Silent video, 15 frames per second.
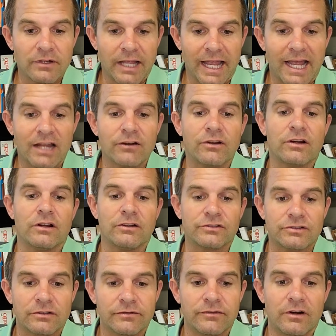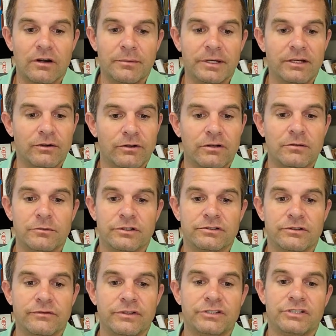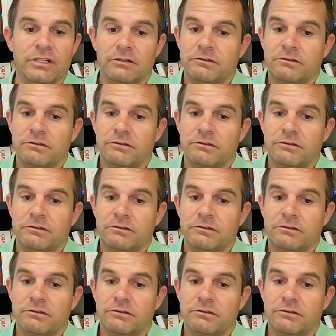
agriculture, farming, or commercial fishing.